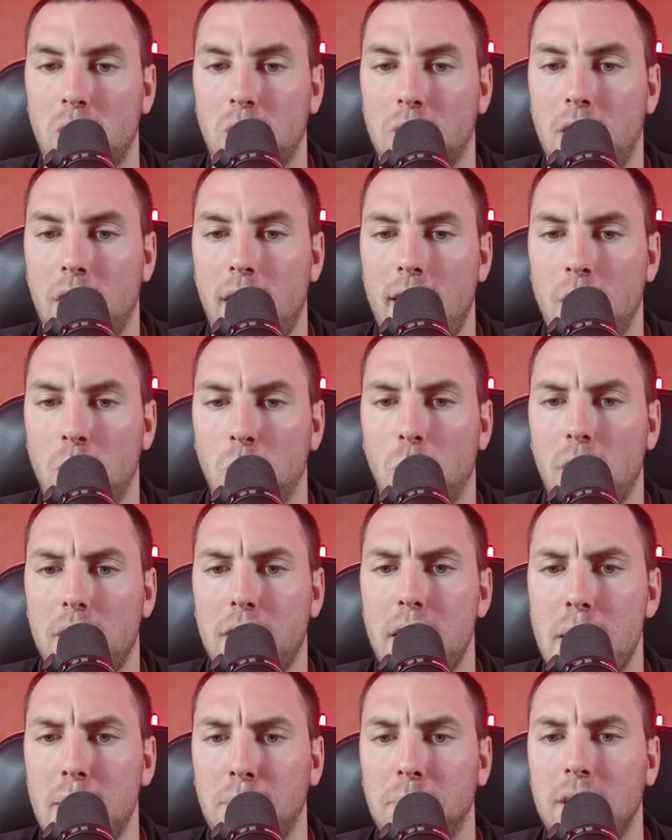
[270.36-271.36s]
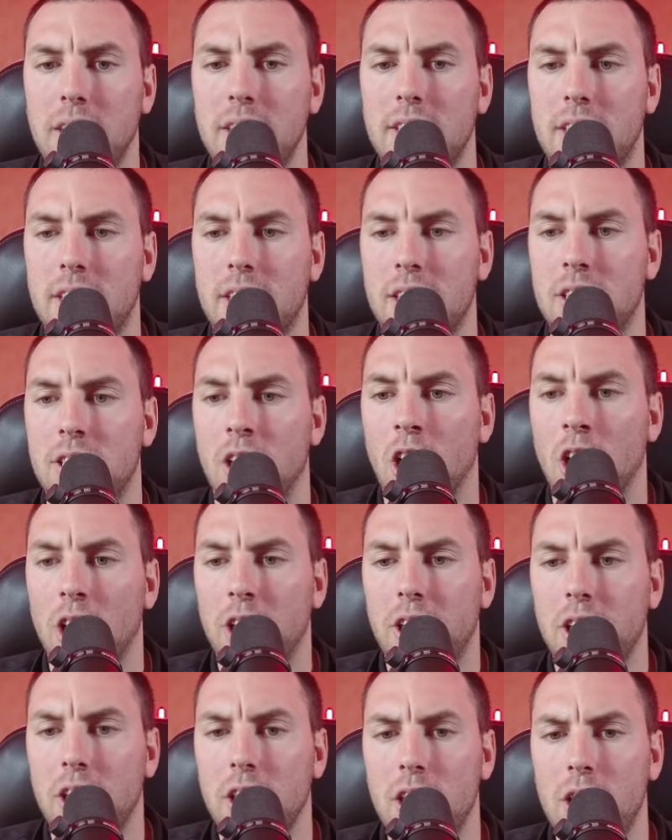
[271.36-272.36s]
okay? And what that means is
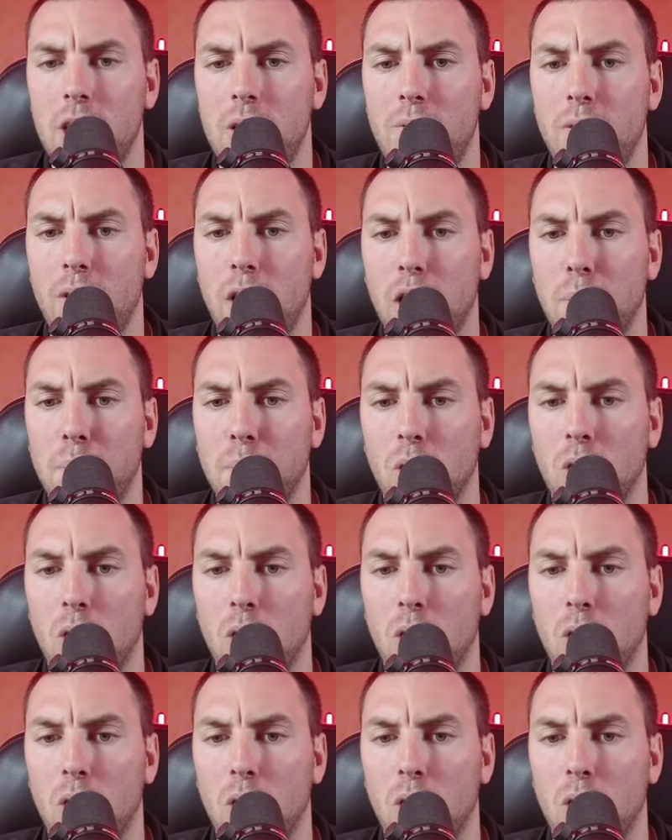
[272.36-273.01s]
you're going to develop